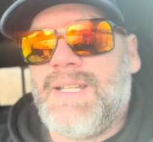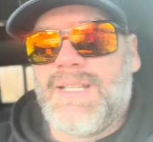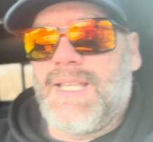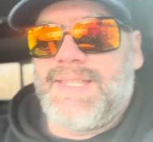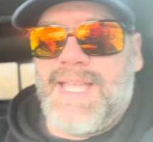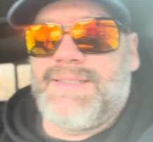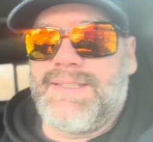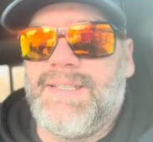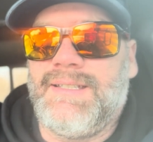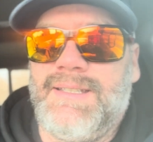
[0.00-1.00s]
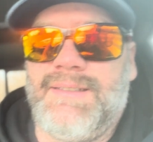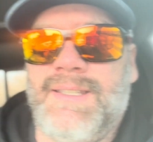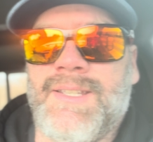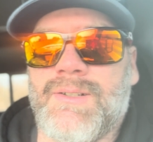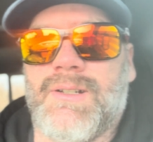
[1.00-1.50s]
like that
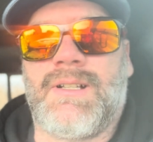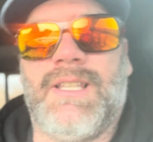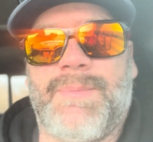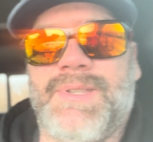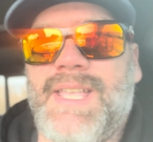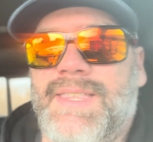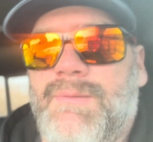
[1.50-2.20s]
Hinder Eclipse that